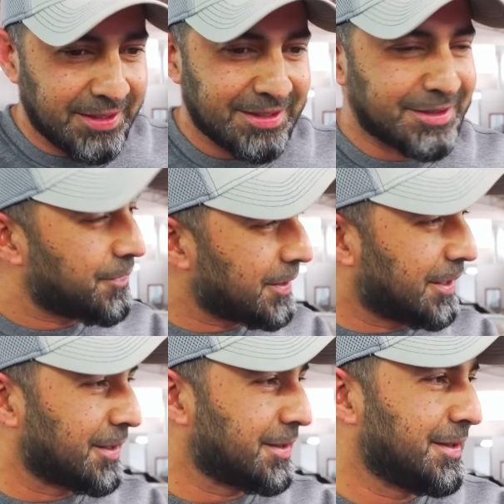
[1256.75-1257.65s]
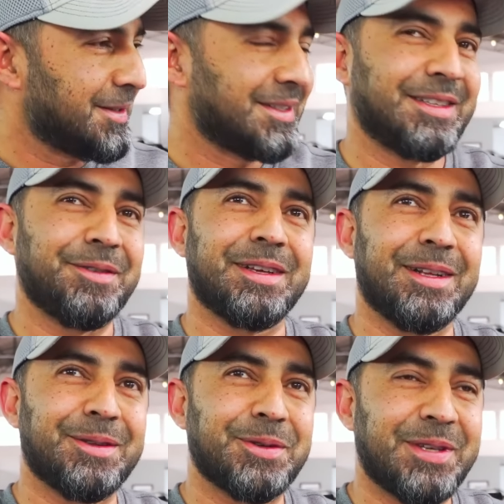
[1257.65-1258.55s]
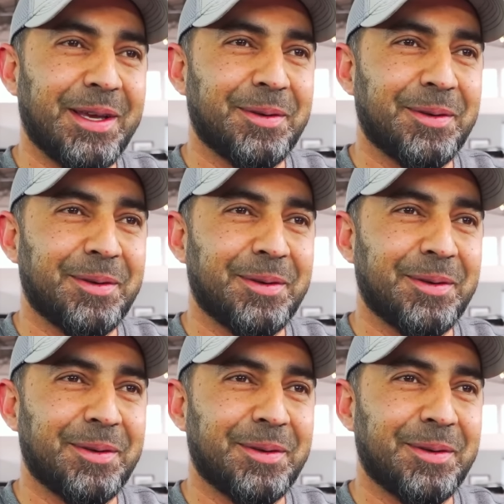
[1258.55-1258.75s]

difficult to say,